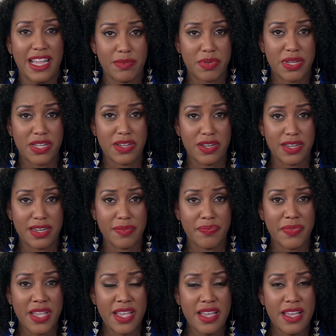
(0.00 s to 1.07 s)
can be done.
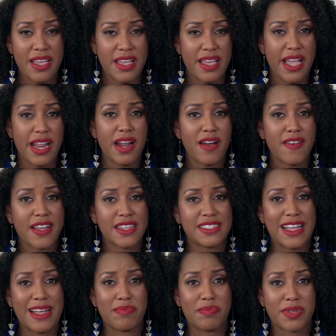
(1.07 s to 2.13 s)
In our
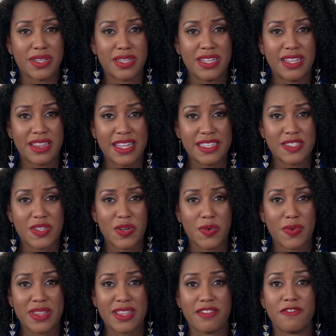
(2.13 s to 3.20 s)
example, let's go
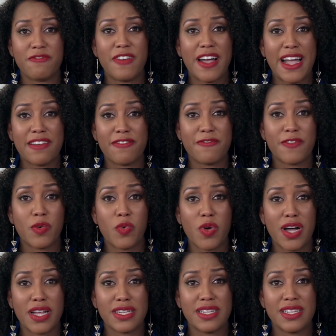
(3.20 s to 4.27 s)
with a five for
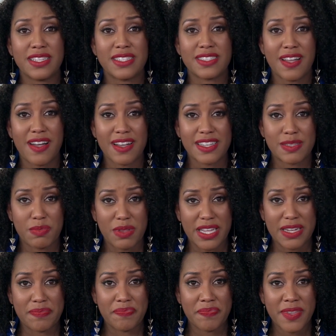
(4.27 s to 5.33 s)
one stock
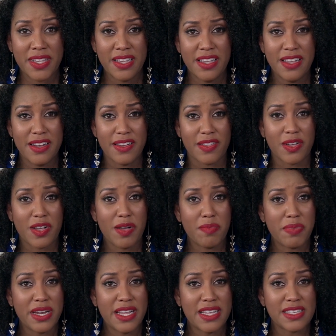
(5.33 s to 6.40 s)
split. Now the
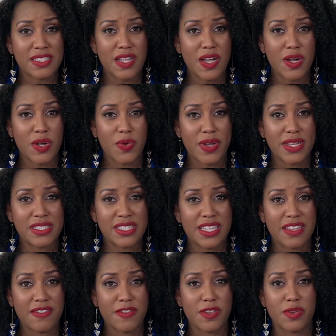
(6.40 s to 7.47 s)
company is now going to
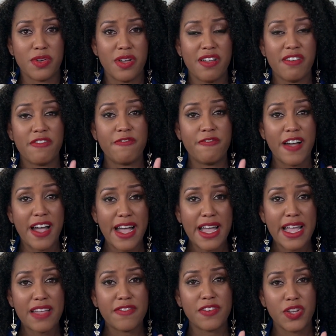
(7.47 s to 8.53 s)
give you
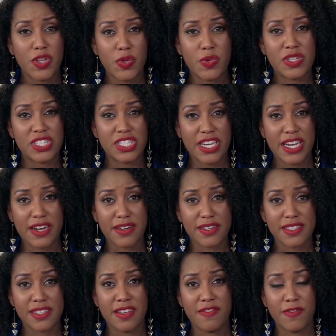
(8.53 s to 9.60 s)
five new
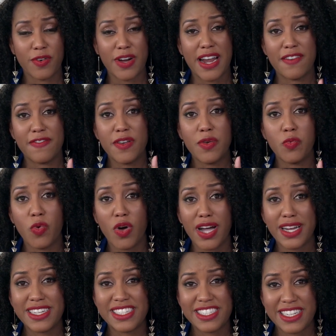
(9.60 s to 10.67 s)
shares for every
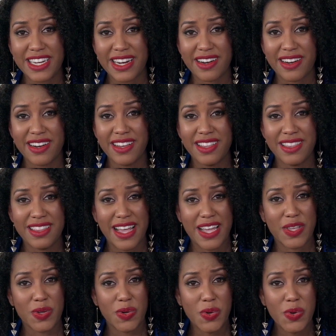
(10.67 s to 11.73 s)
one share
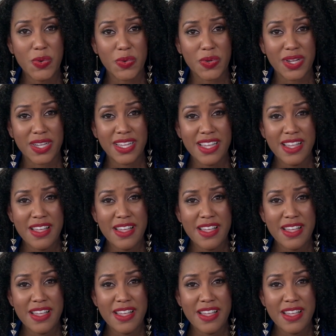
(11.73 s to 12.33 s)
that you own.